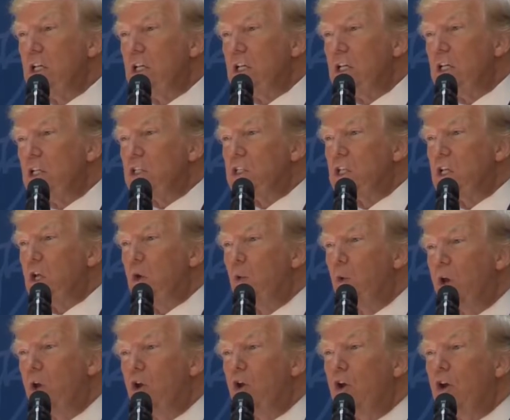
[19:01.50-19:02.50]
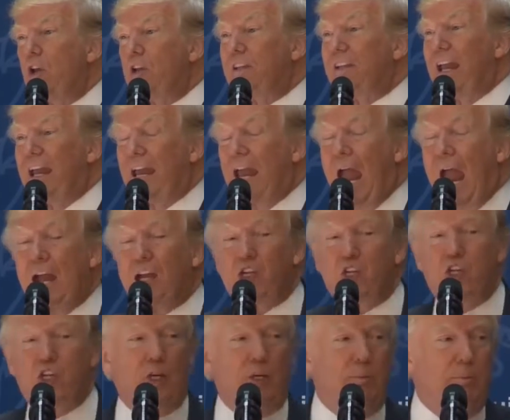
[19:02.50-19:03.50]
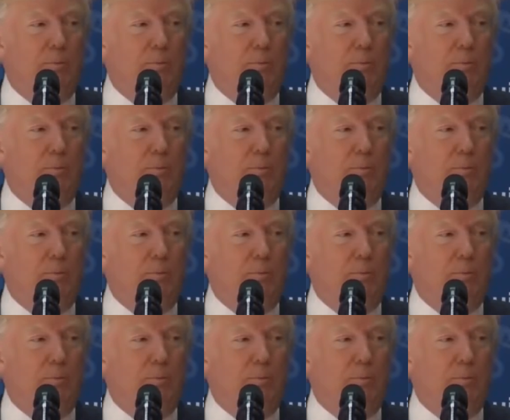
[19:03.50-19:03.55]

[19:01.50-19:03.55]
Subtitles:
D.C. We are here to take action.